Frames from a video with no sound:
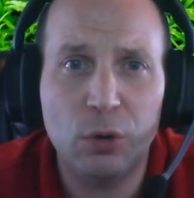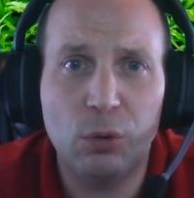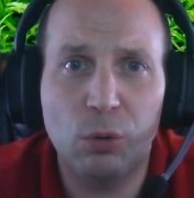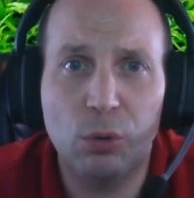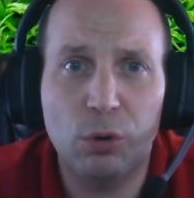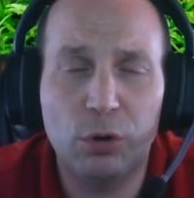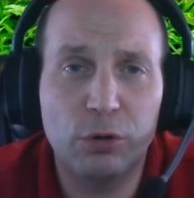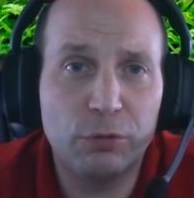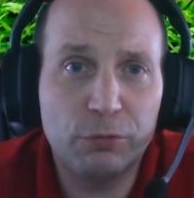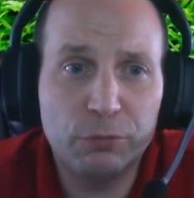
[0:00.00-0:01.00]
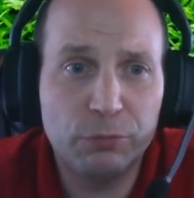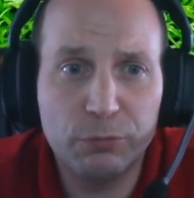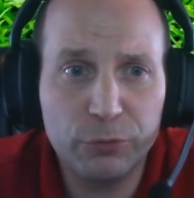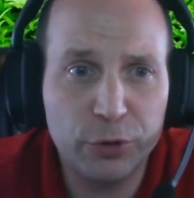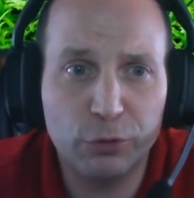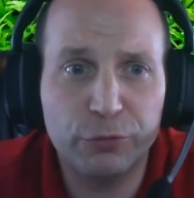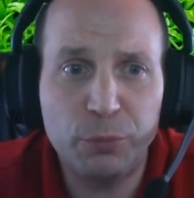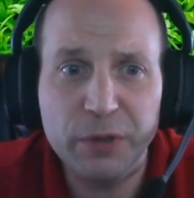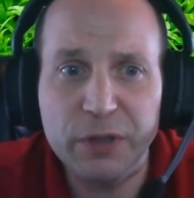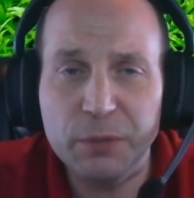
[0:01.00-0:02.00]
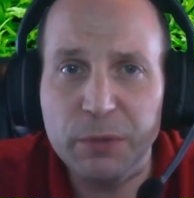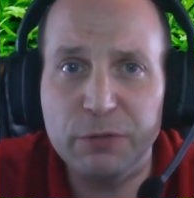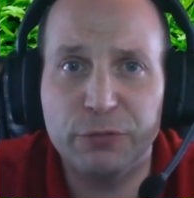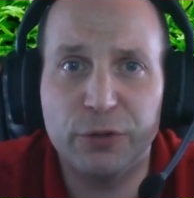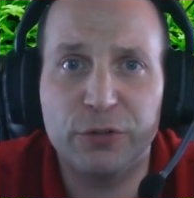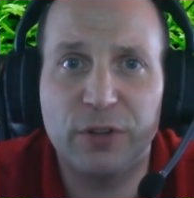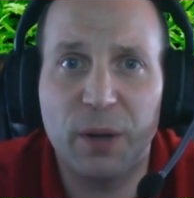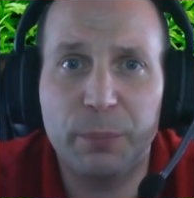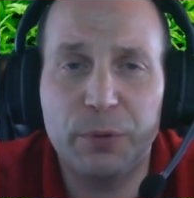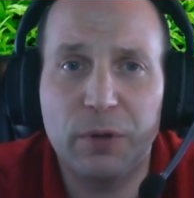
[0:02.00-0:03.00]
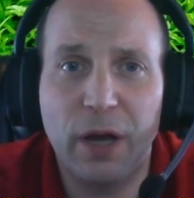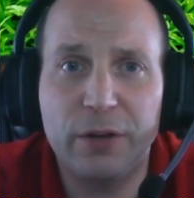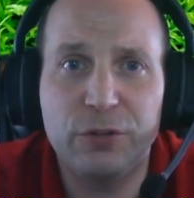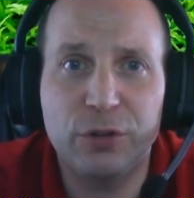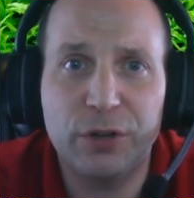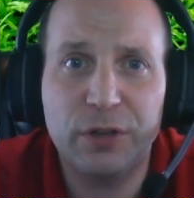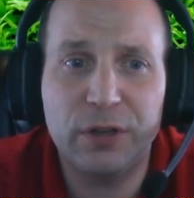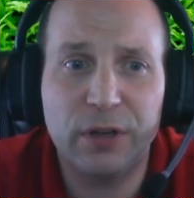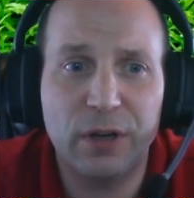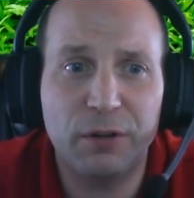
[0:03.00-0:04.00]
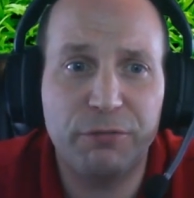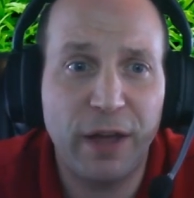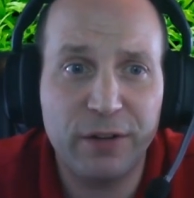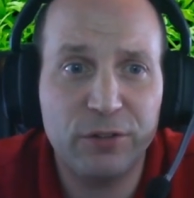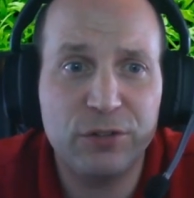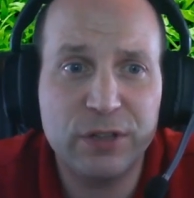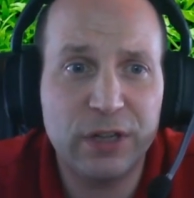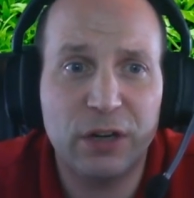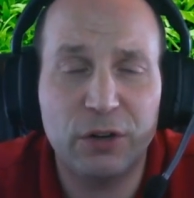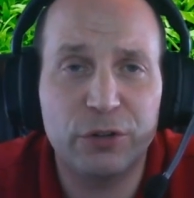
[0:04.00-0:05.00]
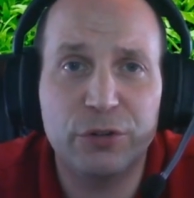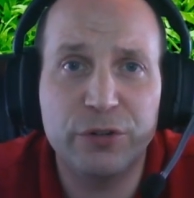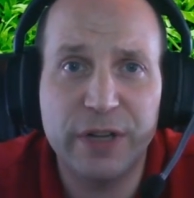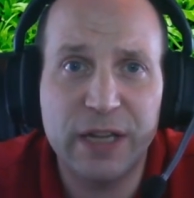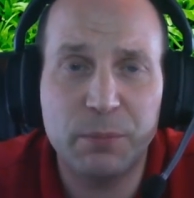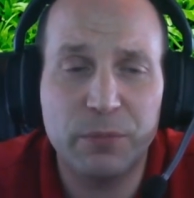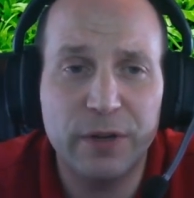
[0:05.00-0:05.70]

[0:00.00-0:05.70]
or you know, for me, me for example, I took a fantasy character name that